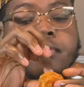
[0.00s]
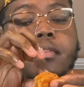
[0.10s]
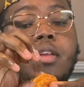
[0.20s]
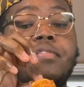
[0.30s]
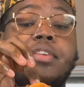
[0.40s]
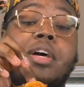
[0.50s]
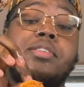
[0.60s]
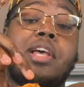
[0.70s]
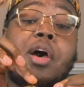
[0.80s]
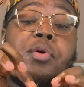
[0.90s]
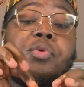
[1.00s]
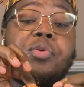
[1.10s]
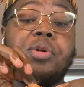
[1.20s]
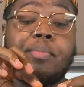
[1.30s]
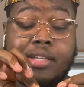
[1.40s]
for those of y'all who
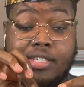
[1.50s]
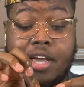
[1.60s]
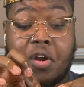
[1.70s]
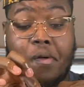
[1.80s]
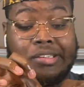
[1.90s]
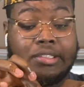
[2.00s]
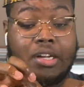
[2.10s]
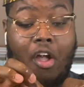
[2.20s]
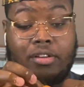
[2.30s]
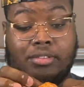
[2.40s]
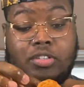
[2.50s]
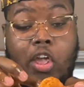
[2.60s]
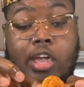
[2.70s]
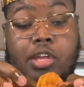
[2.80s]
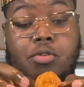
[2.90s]
new to my channel,
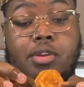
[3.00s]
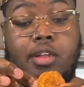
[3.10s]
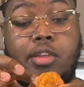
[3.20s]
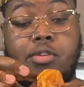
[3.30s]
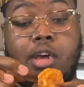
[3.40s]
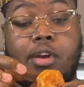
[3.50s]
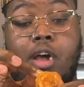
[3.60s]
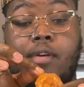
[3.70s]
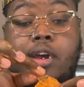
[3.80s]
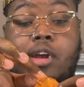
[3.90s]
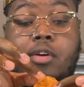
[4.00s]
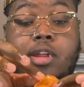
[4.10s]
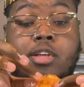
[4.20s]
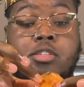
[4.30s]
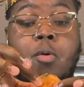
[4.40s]
and you don't already know
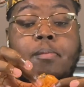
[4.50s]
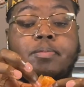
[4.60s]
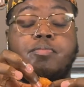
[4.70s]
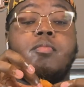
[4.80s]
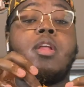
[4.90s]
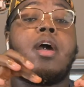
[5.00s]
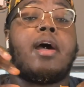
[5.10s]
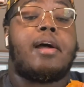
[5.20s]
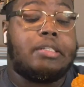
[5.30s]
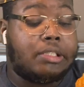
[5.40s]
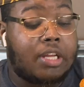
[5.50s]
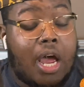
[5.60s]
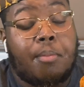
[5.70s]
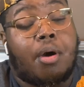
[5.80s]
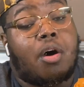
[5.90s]
this,
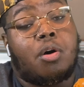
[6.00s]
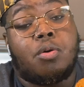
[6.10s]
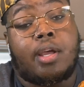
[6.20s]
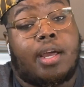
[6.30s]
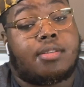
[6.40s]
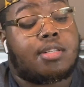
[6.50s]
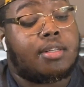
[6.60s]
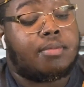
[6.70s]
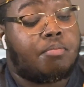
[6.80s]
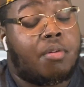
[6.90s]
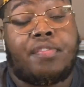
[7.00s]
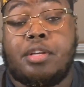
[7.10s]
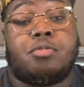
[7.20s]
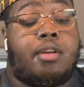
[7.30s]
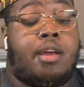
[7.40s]
I'm a whole counselor,
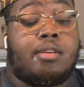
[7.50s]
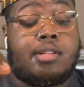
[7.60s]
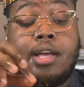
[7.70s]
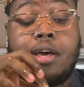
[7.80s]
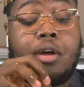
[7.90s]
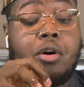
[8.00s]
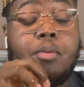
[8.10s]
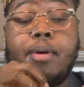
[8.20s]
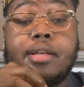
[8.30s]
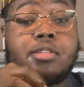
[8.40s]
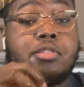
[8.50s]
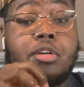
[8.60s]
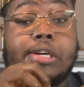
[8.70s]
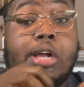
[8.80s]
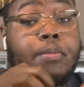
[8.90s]
professional counselor. I got a whole master's
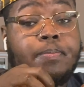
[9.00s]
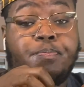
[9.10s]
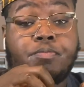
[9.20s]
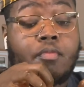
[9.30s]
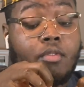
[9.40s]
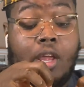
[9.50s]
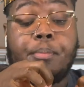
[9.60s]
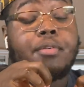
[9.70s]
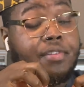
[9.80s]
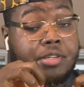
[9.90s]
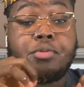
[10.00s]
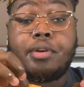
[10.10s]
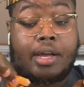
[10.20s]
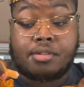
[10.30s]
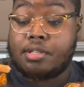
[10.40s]
degree in professional
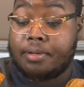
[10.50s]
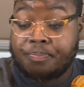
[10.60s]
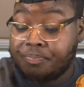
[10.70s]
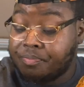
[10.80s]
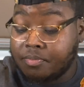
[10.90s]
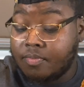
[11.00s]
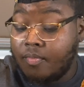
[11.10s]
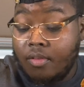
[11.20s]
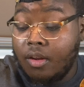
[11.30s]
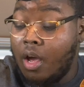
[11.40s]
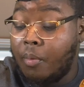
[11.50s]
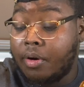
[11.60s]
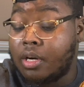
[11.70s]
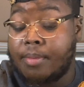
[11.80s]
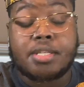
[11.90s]
counseling. I'm
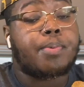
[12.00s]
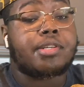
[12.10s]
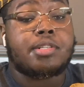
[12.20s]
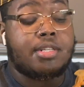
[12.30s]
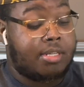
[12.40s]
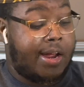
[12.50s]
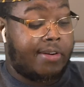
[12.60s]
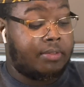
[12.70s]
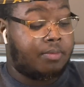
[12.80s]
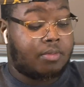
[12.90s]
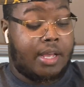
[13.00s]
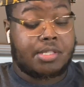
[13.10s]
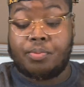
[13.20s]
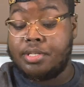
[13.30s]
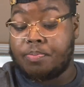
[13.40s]
working on my specialist now, as
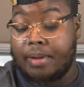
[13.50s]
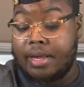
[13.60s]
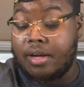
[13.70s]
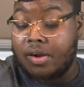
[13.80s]
we speak.